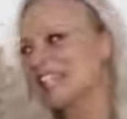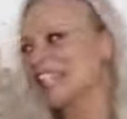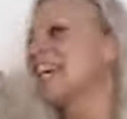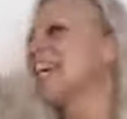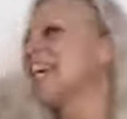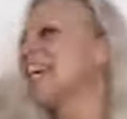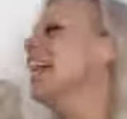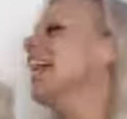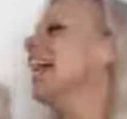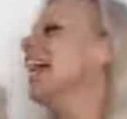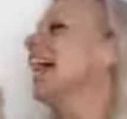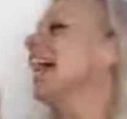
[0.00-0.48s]

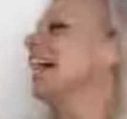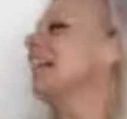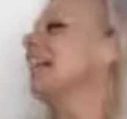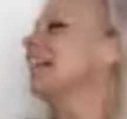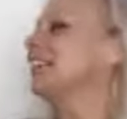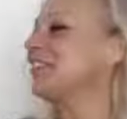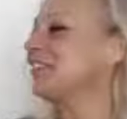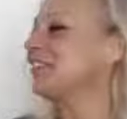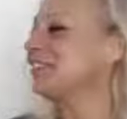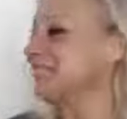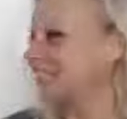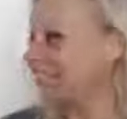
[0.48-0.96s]

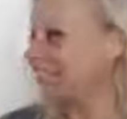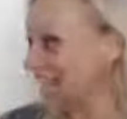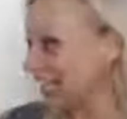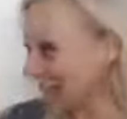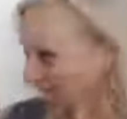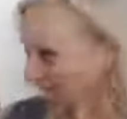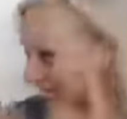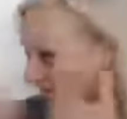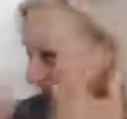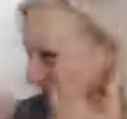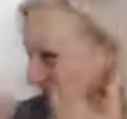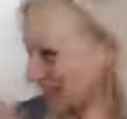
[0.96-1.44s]
you're in
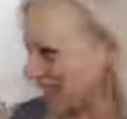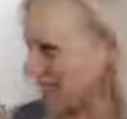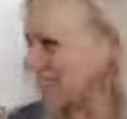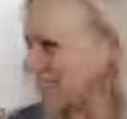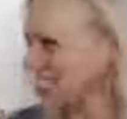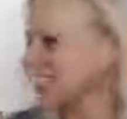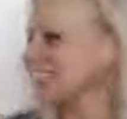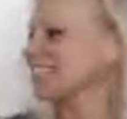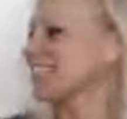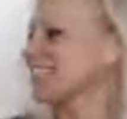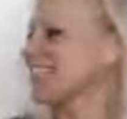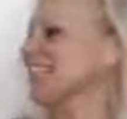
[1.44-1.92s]
alignment,
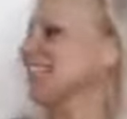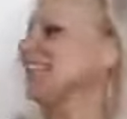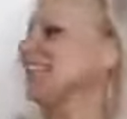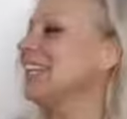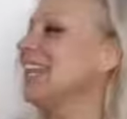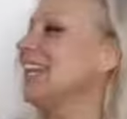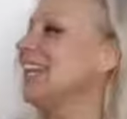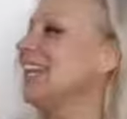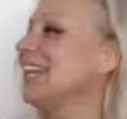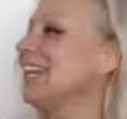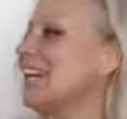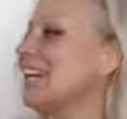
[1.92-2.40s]

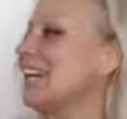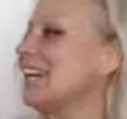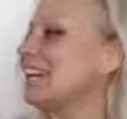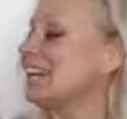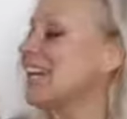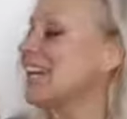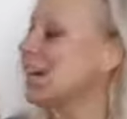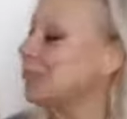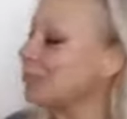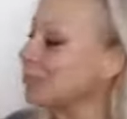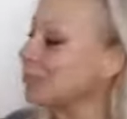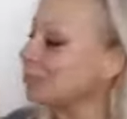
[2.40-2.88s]
then
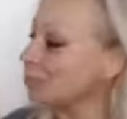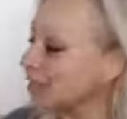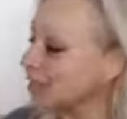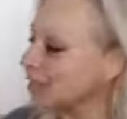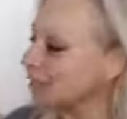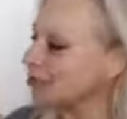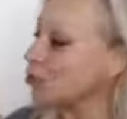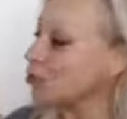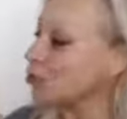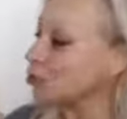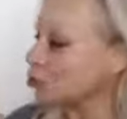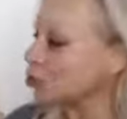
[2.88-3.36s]
that
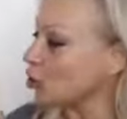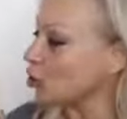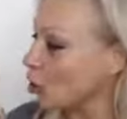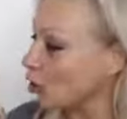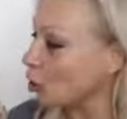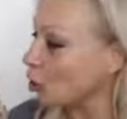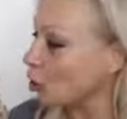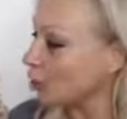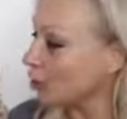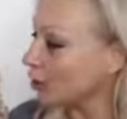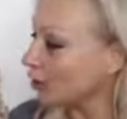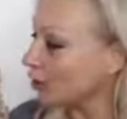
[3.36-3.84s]
makes you
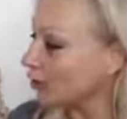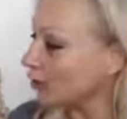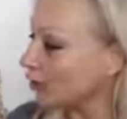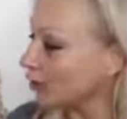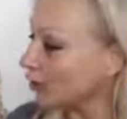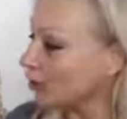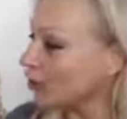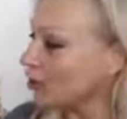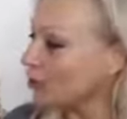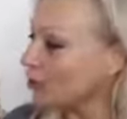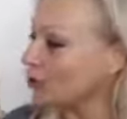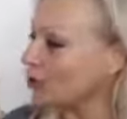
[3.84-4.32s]
strong.
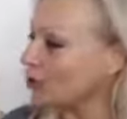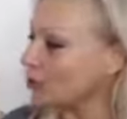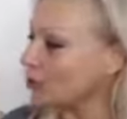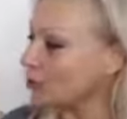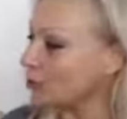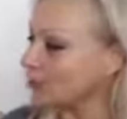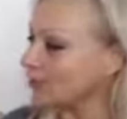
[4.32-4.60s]
So your